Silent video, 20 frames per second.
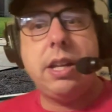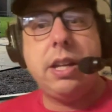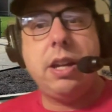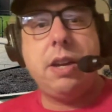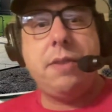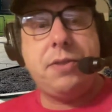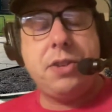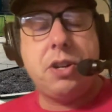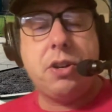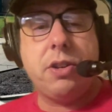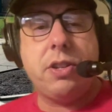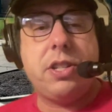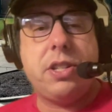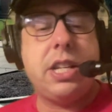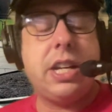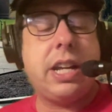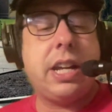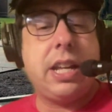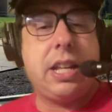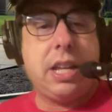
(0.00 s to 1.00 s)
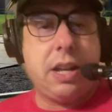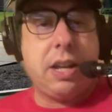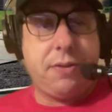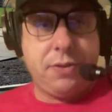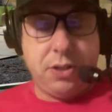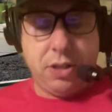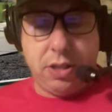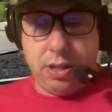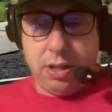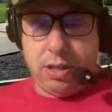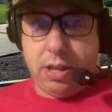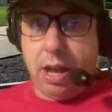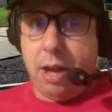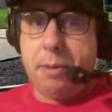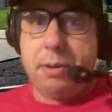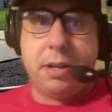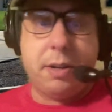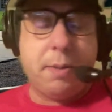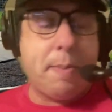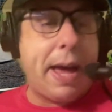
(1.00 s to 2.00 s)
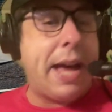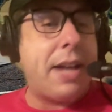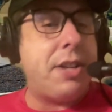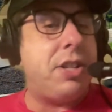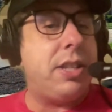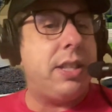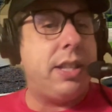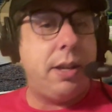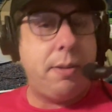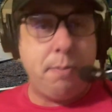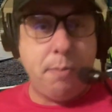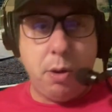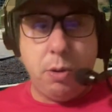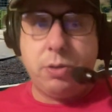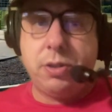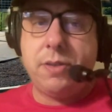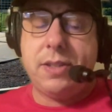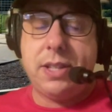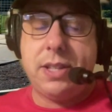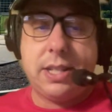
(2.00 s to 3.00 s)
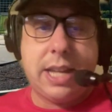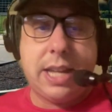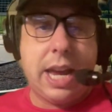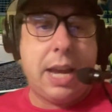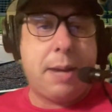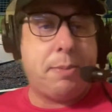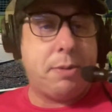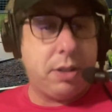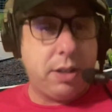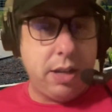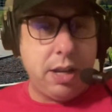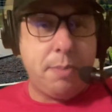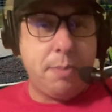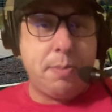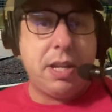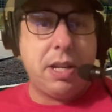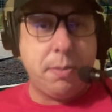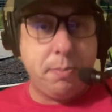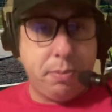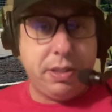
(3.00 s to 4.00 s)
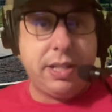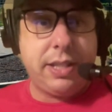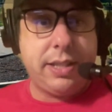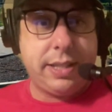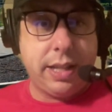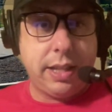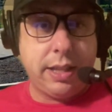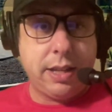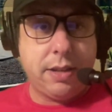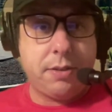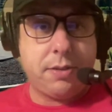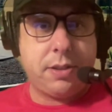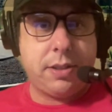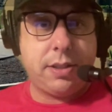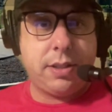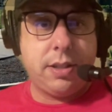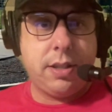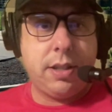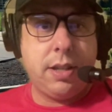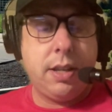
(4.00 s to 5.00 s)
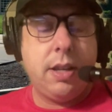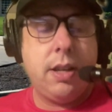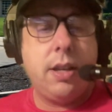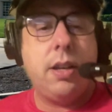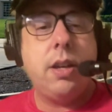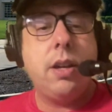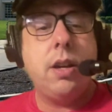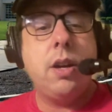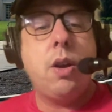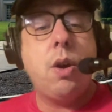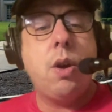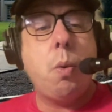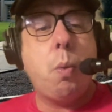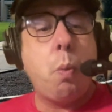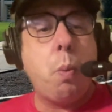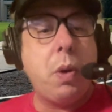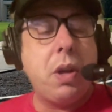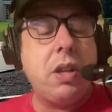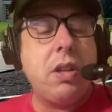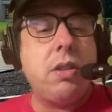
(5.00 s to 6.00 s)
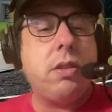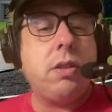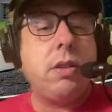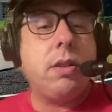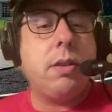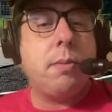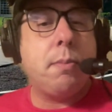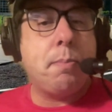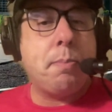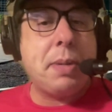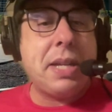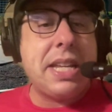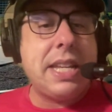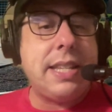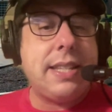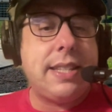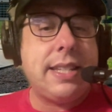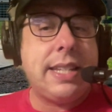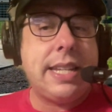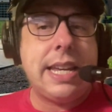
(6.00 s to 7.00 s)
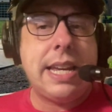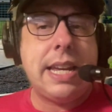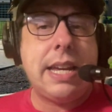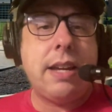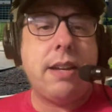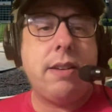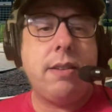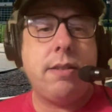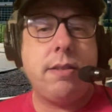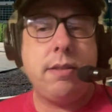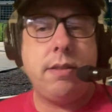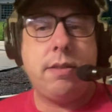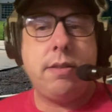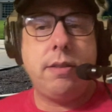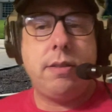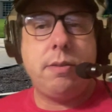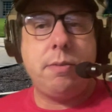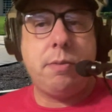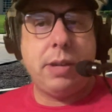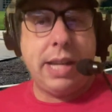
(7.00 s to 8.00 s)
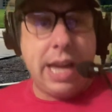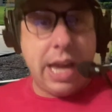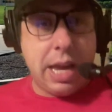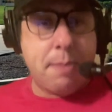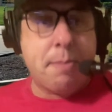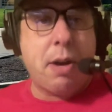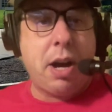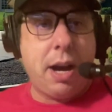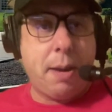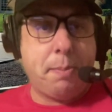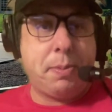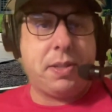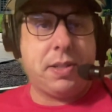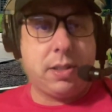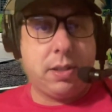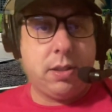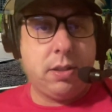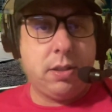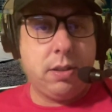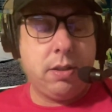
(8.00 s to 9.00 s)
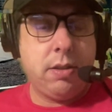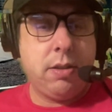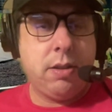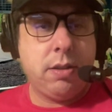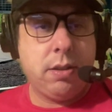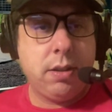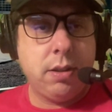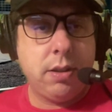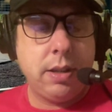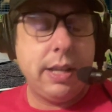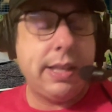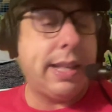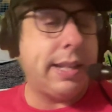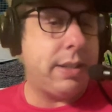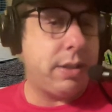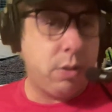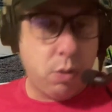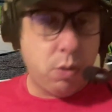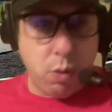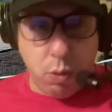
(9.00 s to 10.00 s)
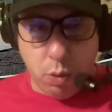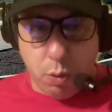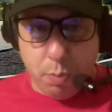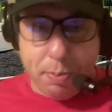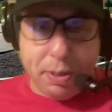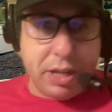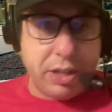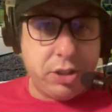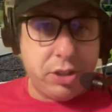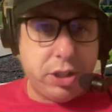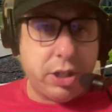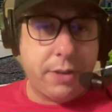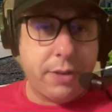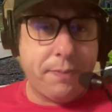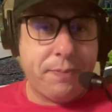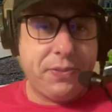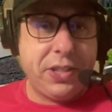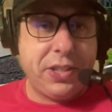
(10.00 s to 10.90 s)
If I'm going to imagine that most of these games are going to be complete sellouts. Will BC game ops, and that's the whole picture,